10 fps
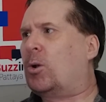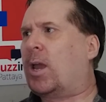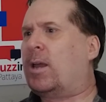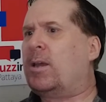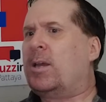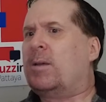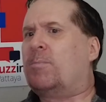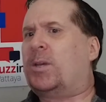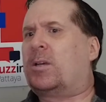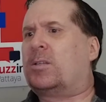Okay,
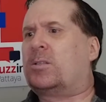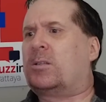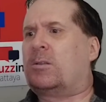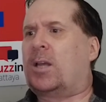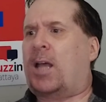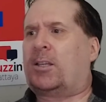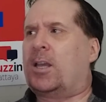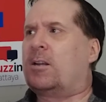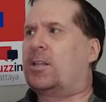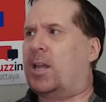because at the
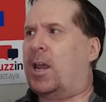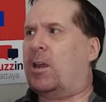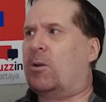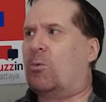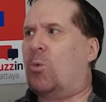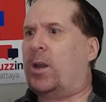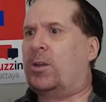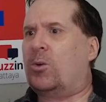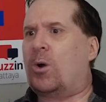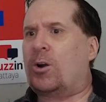end of the day, when
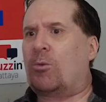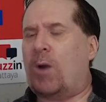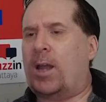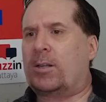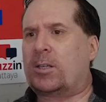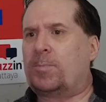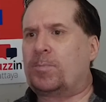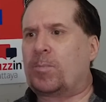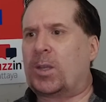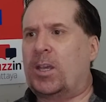you want to rent,
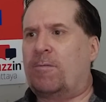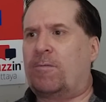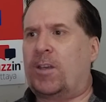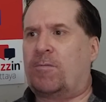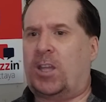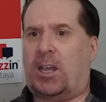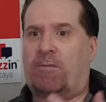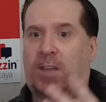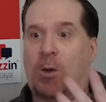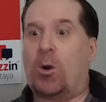if
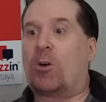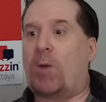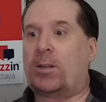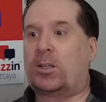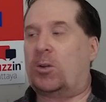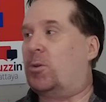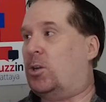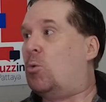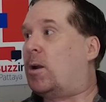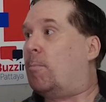they want to rent to you and
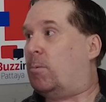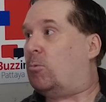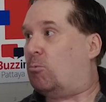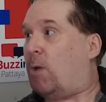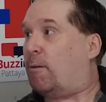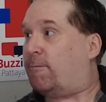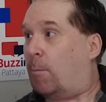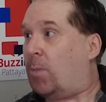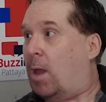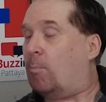you want to rent
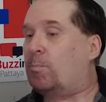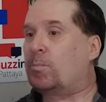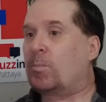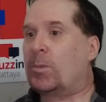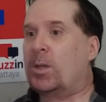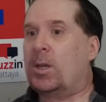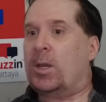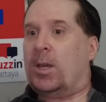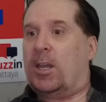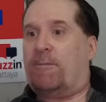from them,
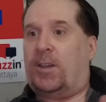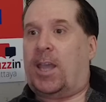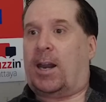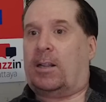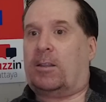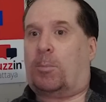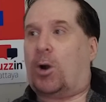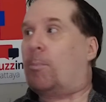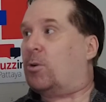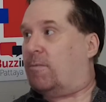if you get the
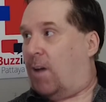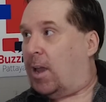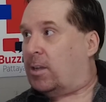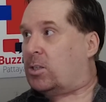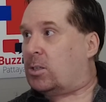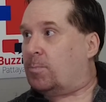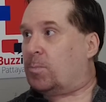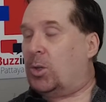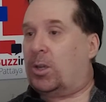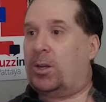proper advice,
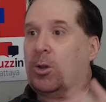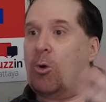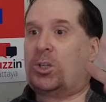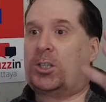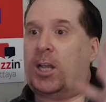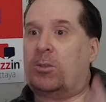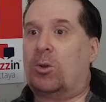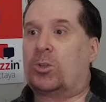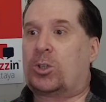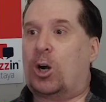you can negotiate
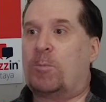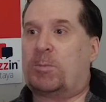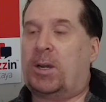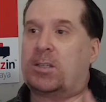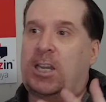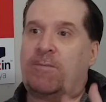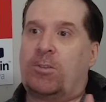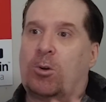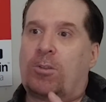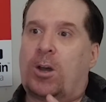those terms. Because
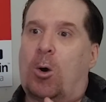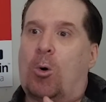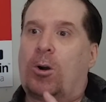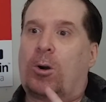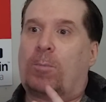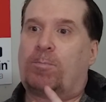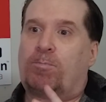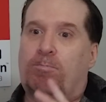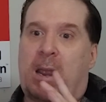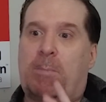even though the owner
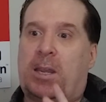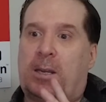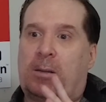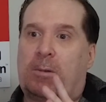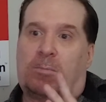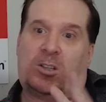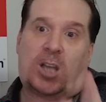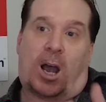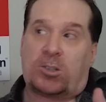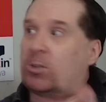maybe
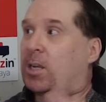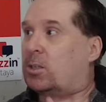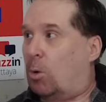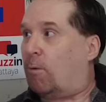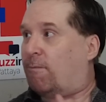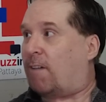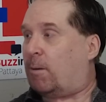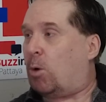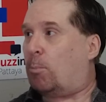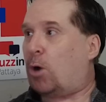does or doesn't own 5 or
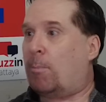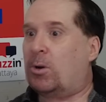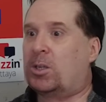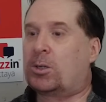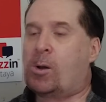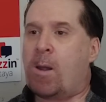more properties,